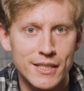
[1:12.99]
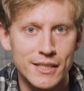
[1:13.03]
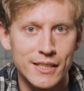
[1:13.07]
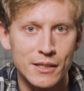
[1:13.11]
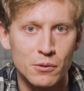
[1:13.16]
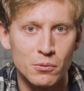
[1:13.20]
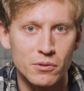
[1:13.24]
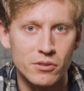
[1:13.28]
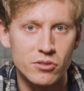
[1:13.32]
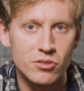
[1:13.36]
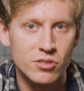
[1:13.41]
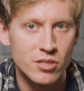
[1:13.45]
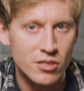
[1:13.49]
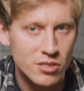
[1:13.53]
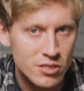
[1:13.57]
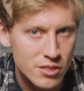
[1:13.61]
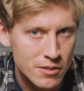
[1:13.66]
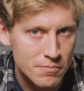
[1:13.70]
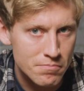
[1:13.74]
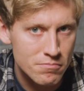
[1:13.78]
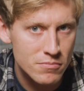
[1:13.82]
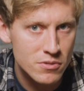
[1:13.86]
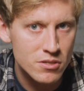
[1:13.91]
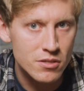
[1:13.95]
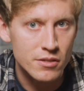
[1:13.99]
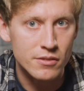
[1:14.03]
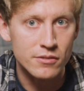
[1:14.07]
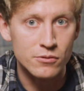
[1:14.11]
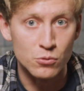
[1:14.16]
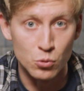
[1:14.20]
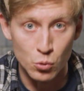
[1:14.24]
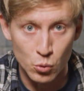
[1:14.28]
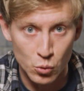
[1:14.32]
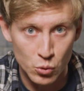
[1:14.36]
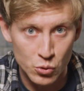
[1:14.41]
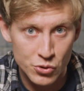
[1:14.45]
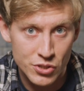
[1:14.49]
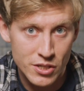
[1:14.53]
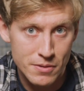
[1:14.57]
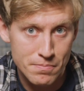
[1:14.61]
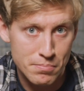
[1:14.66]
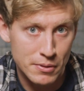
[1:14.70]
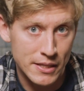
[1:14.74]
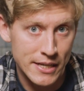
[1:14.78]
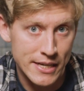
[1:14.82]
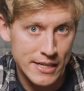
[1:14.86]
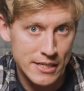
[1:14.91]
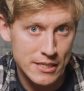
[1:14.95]
There were systems and rules in
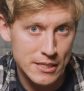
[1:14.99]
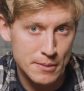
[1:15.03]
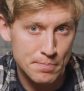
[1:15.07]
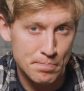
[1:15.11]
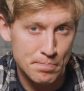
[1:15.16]
place,